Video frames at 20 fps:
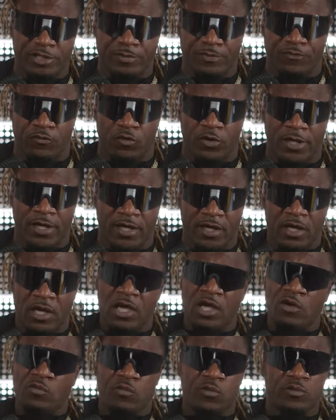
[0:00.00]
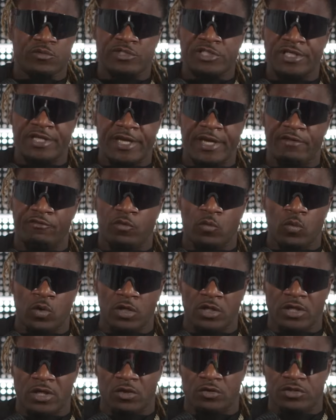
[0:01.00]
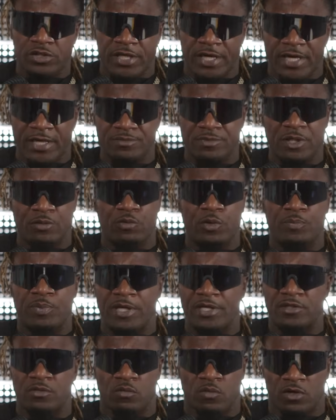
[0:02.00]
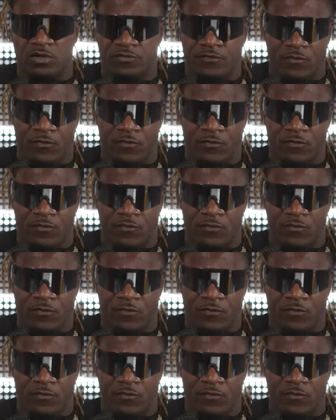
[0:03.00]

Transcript: before that, we was in every one of those games and we played the worst